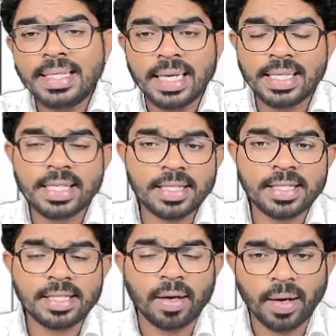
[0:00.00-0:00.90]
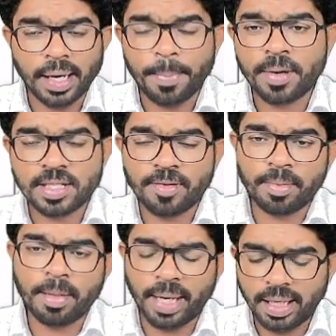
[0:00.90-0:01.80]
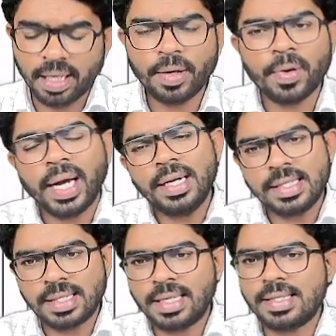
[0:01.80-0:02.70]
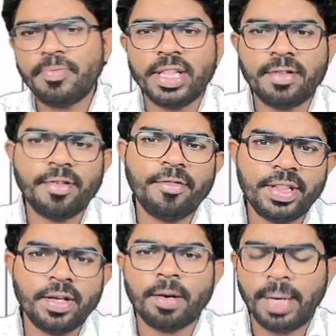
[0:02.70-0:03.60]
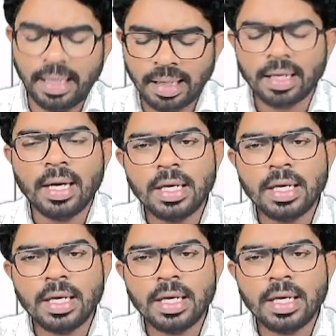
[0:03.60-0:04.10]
suggestions or inputs from the mentor, you can discuss with your mentor.